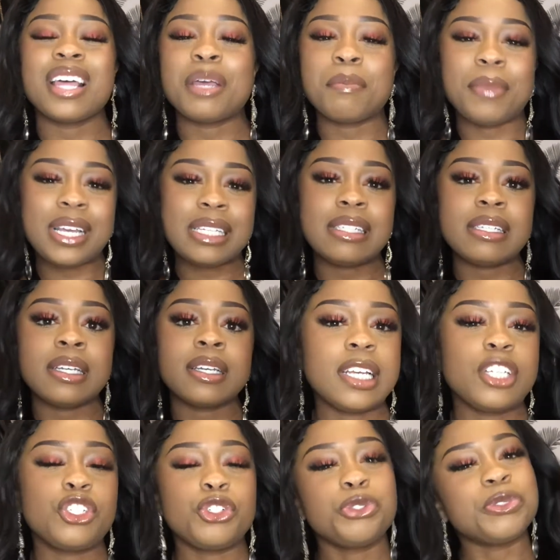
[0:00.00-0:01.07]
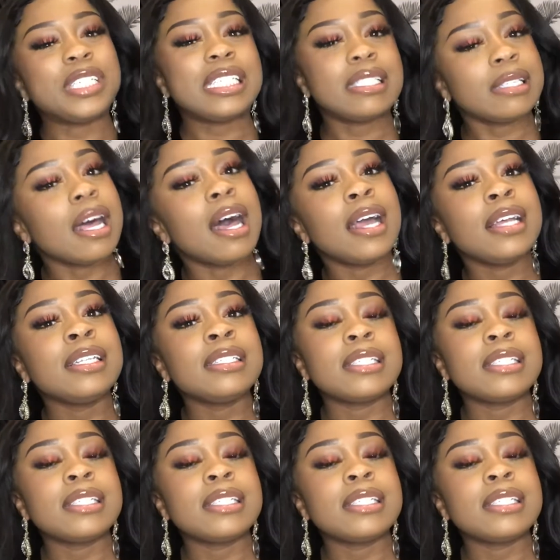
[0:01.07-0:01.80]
basic street signs